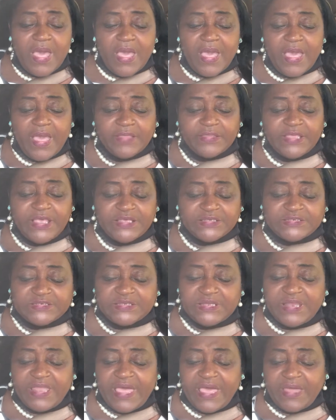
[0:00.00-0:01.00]
in this
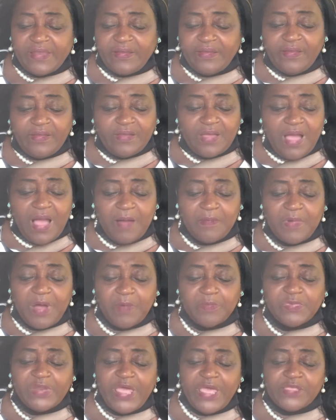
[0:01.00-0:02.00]
letter,
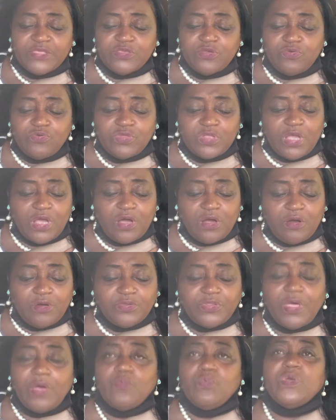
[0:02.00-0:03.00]
I'm letting you know
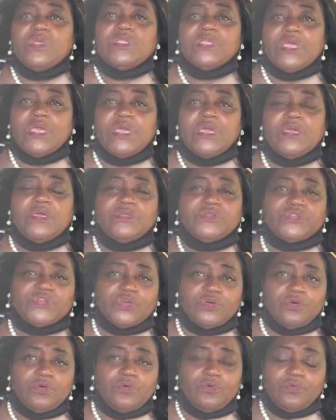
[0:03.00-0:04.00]
that we need
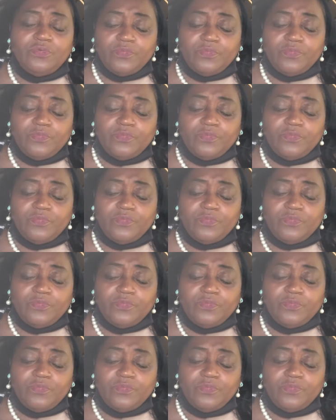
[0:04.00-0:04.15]
to